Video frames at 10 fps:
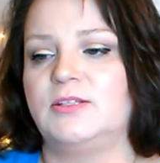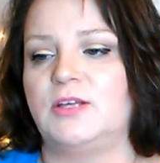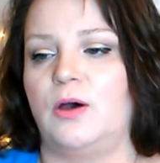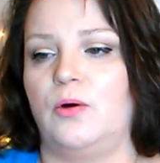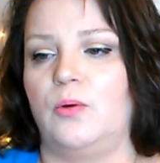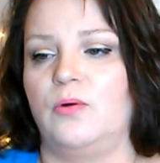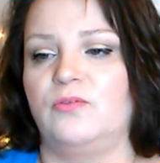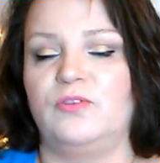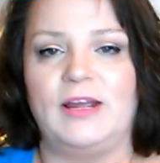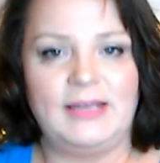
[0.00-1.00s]

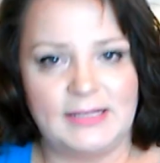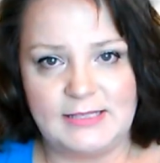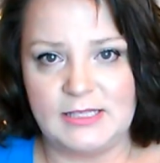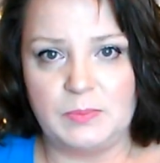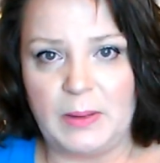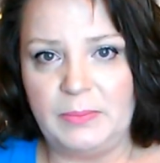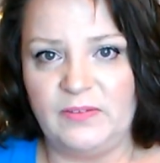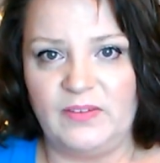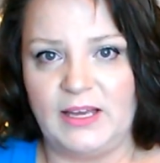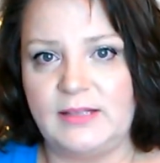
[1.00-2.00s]
So Frank gets his
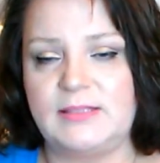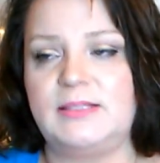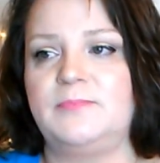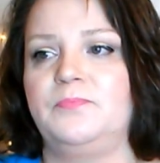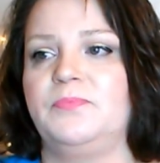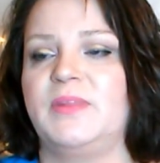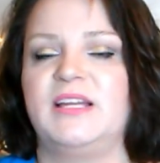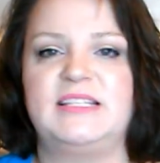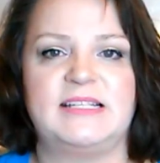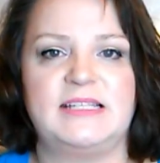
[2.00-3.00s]
bumper fixed,
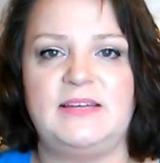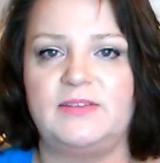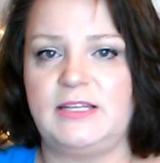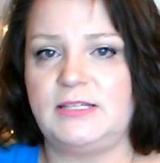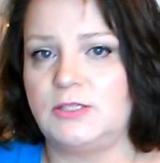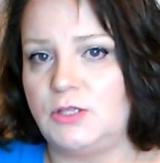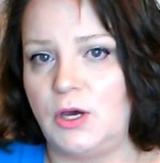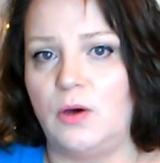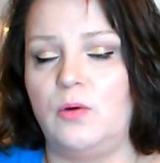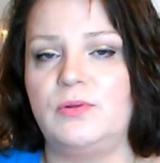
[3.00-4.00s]
doesn't even need to
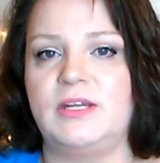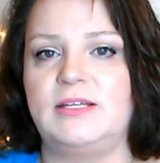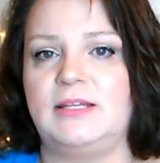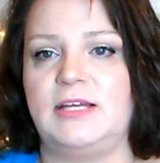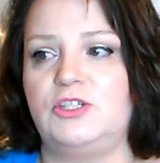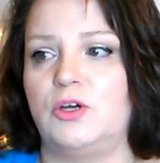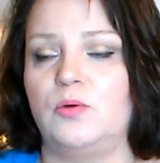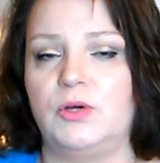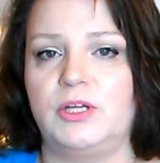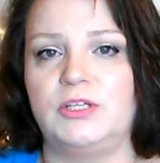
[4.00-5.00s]
know that
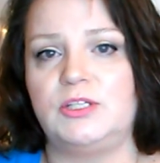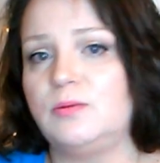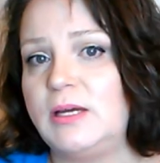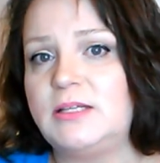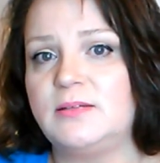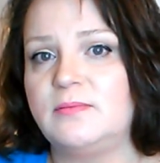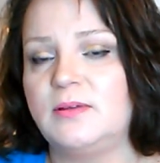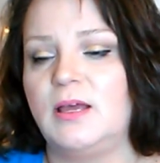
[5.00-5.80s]
Joe couldn't do it.